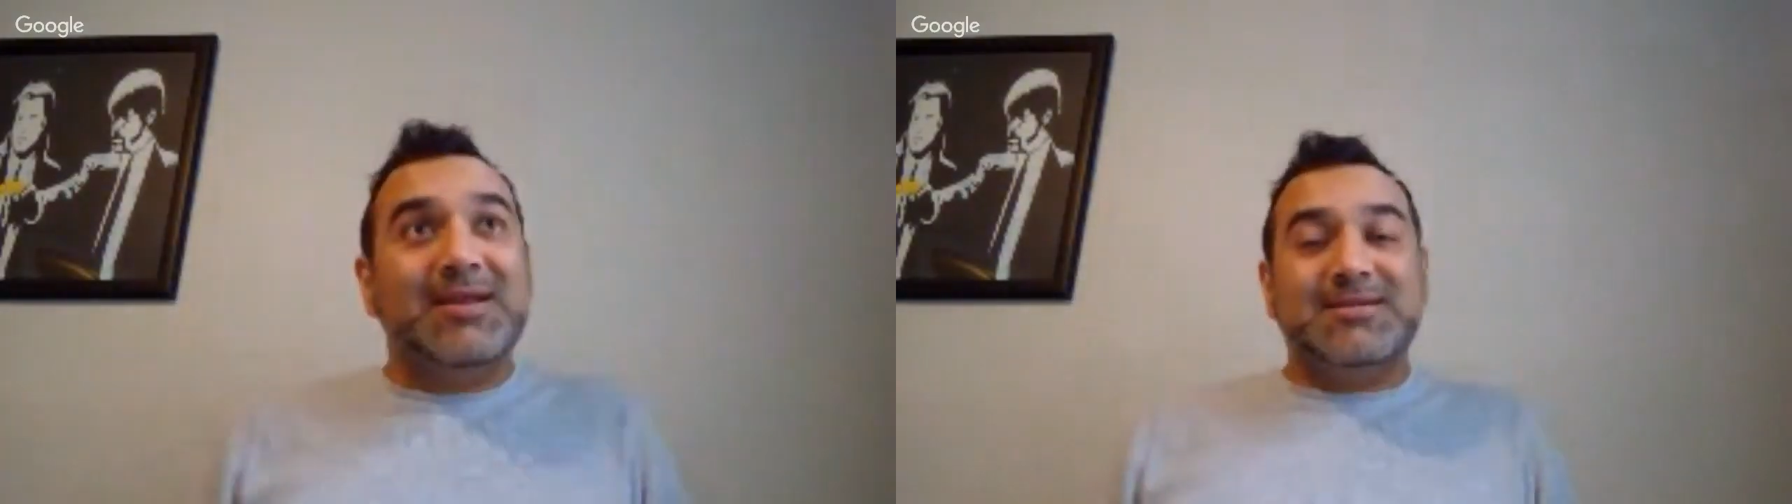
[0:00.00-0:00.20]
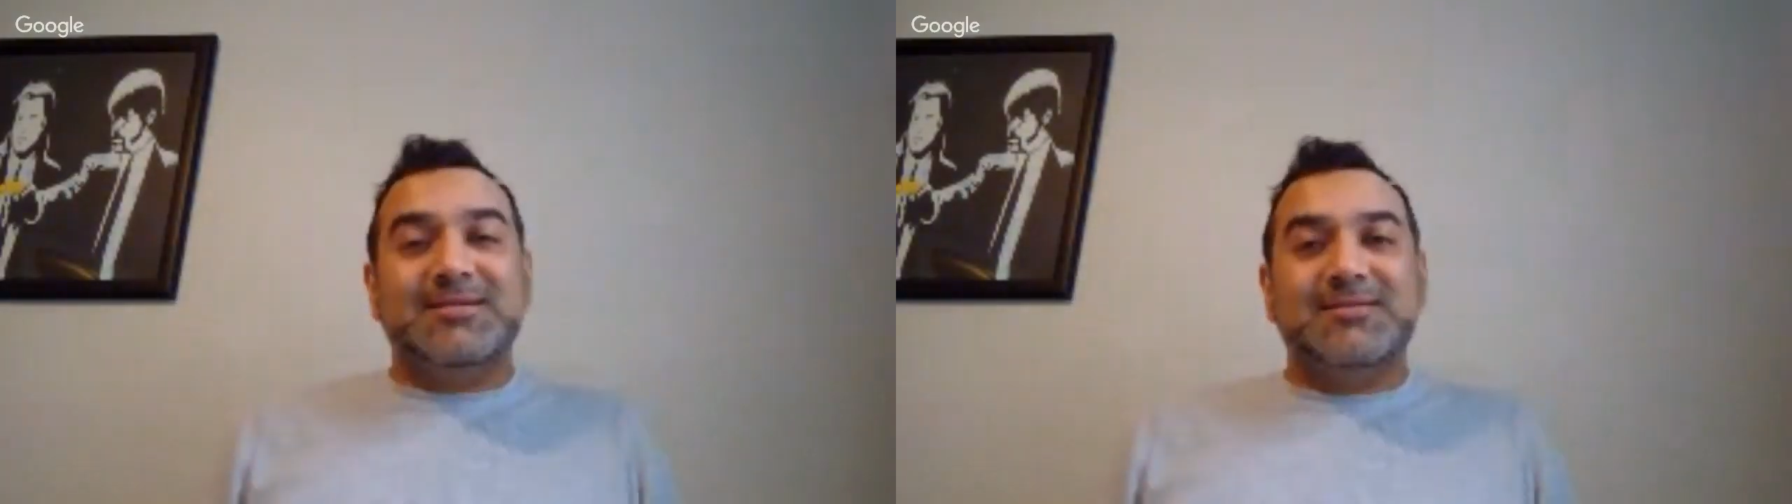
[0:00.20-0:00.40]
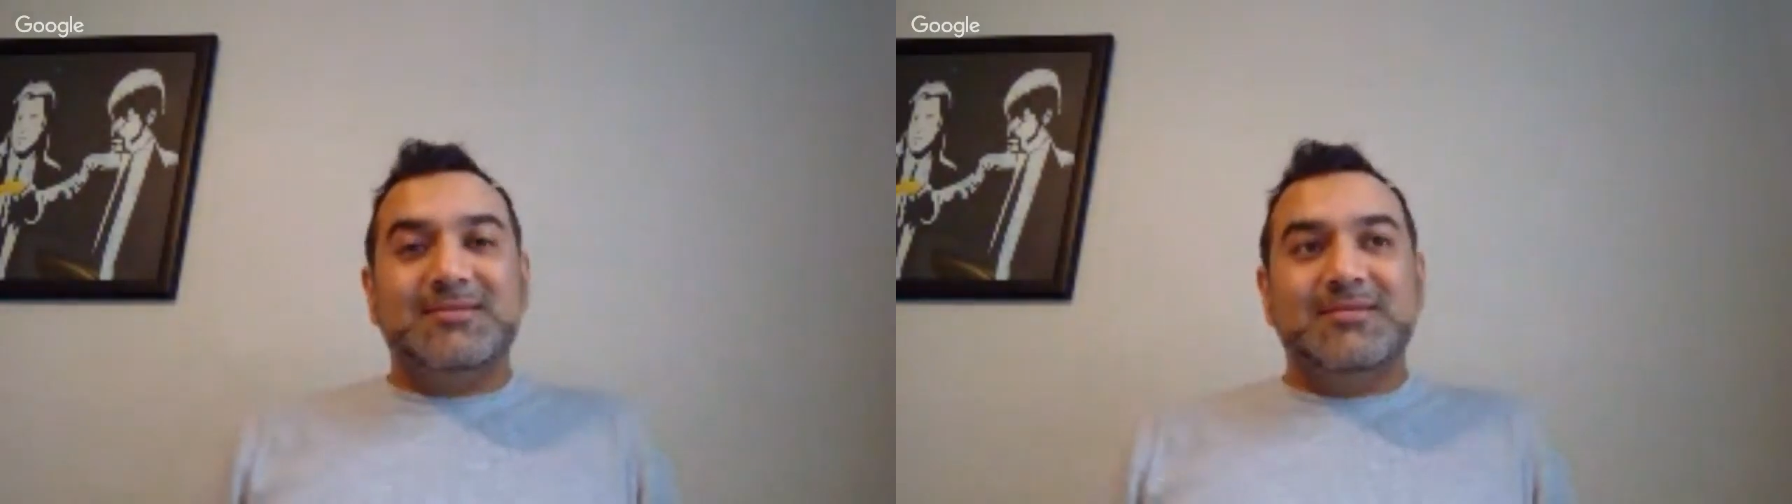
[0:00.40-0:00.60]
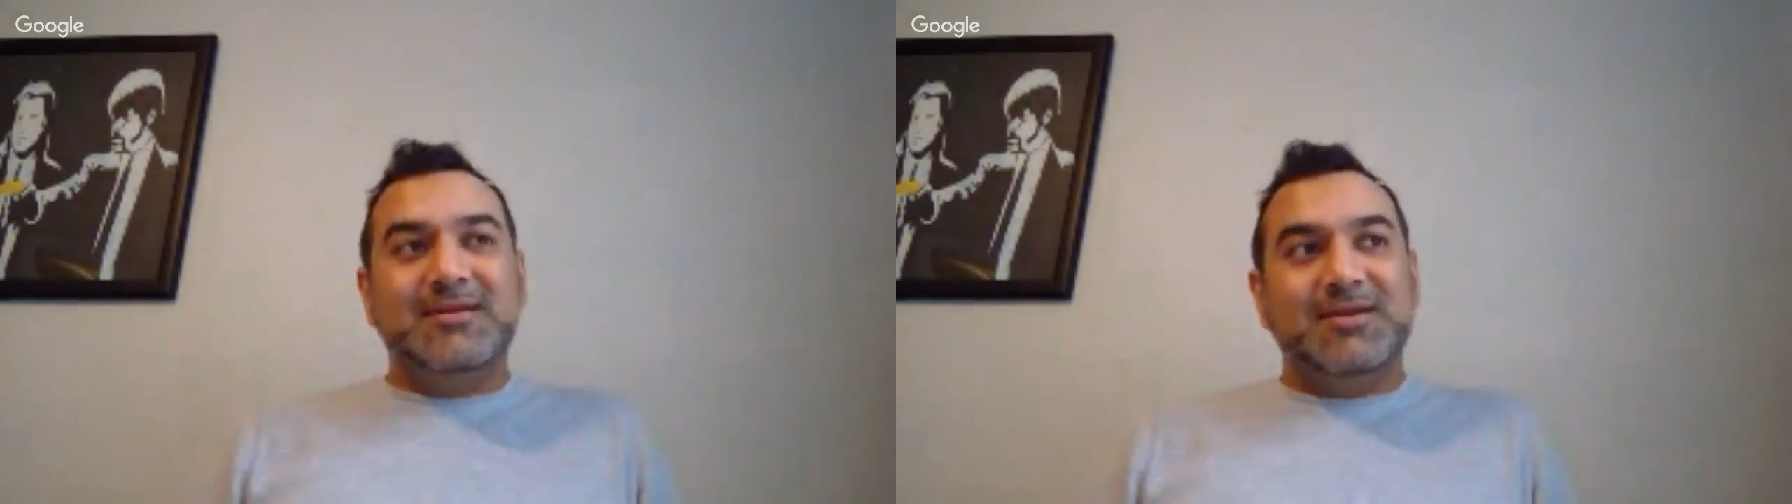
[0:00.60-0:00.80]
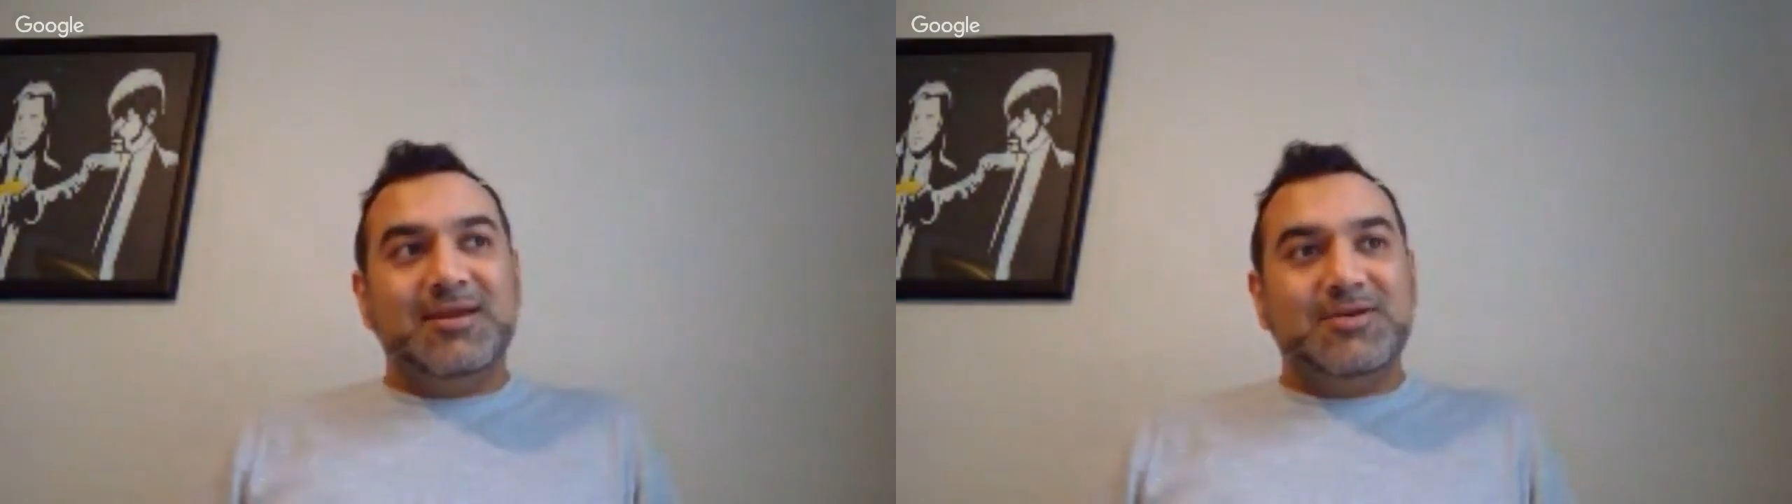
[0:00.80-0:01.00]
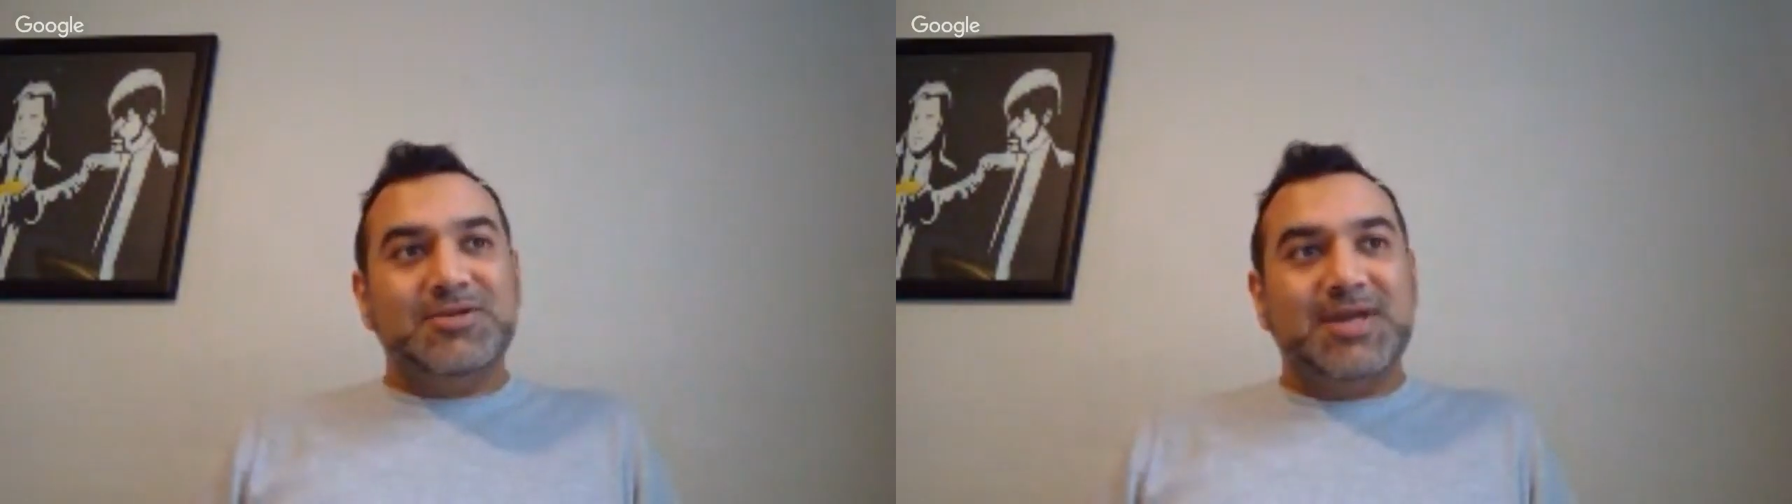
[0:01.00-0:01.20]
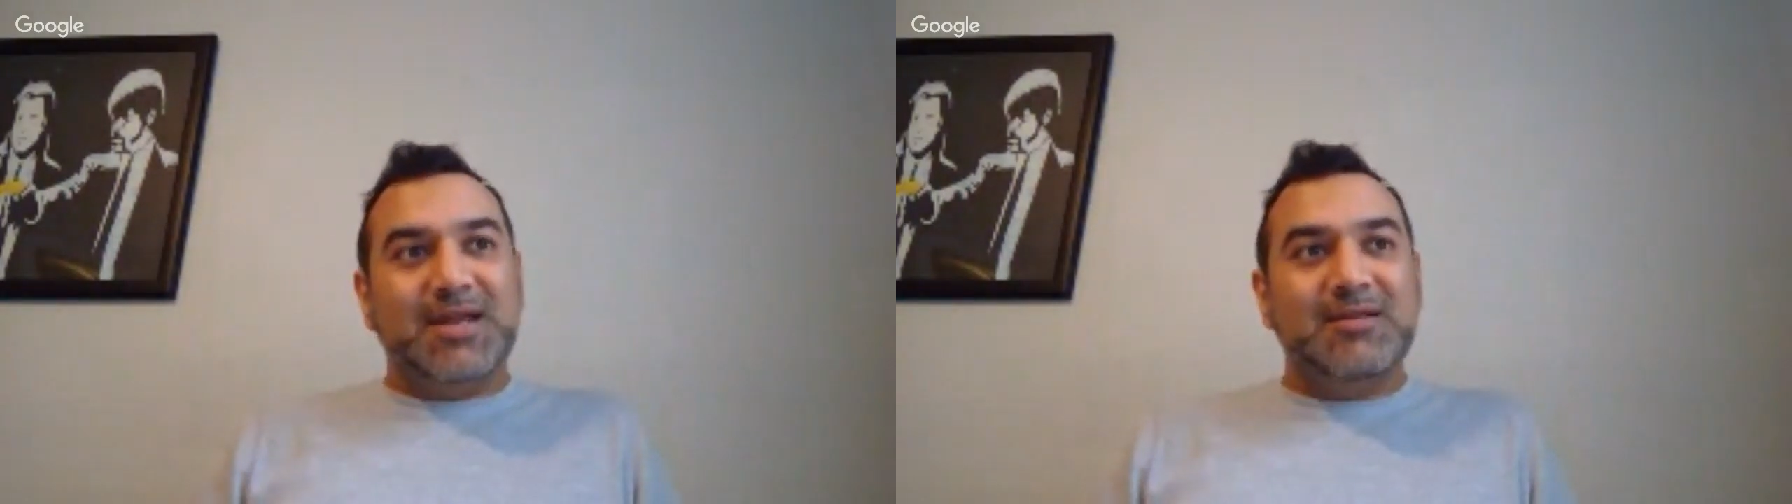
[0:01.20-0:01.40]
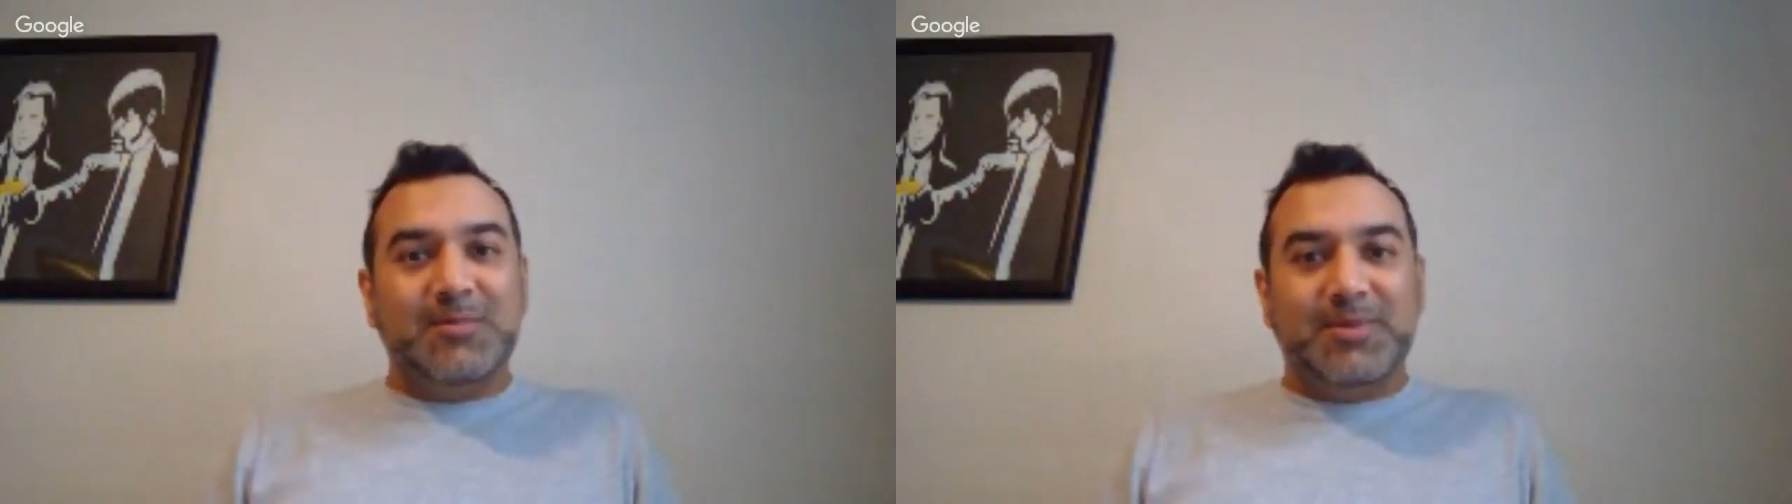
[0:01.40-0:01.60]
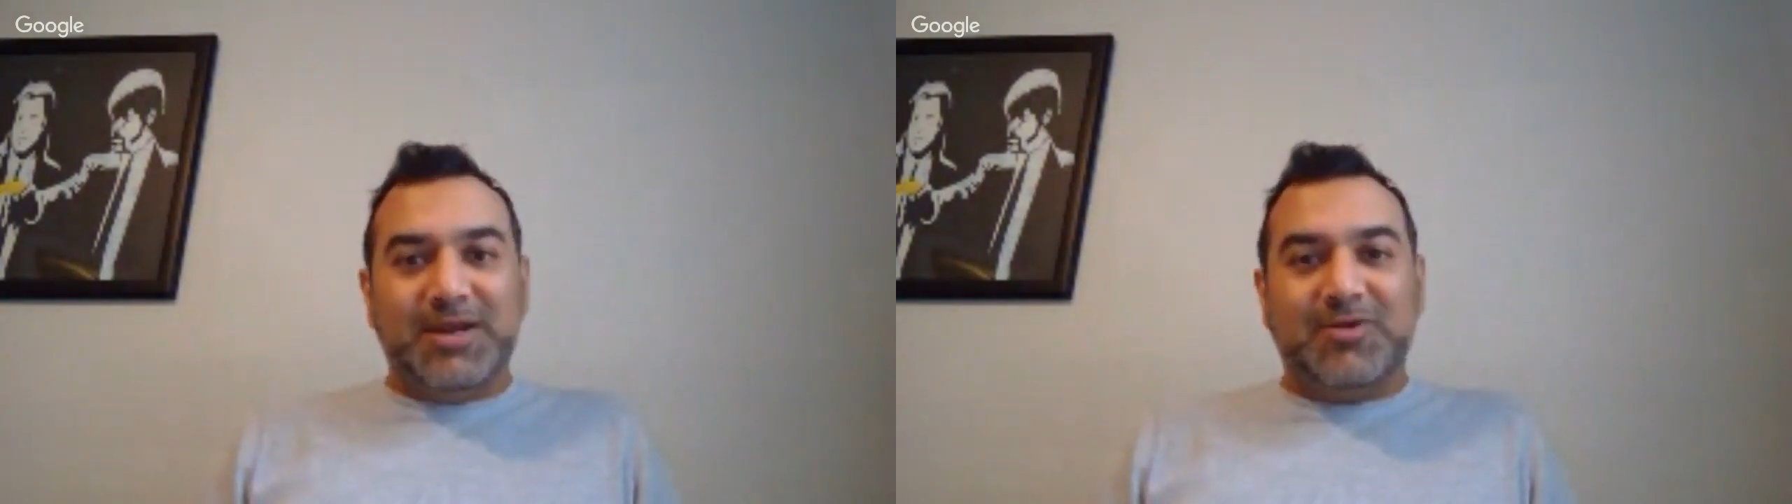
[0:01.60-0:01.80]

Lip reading: needs should get a little bit of